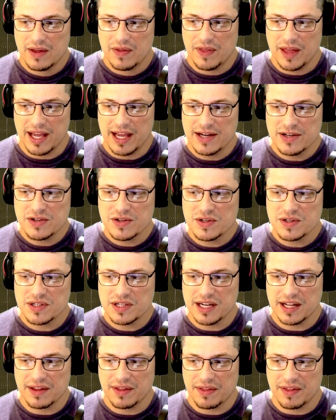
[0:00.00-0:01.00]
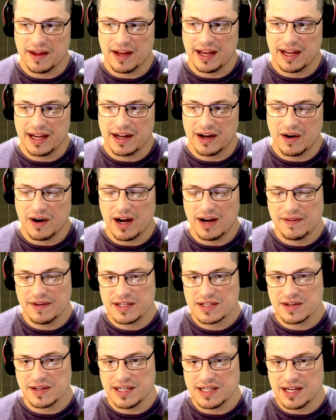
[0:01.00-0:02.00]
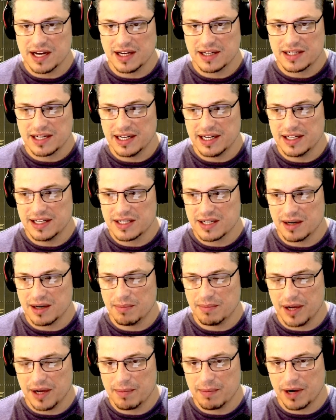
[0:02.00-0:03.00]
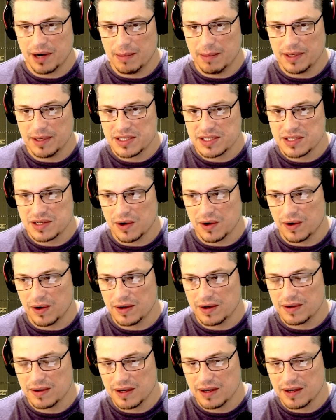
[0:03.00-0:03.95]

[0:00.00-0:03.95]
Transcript: interesting thing, you know, obviously Dante is going to play, probably start,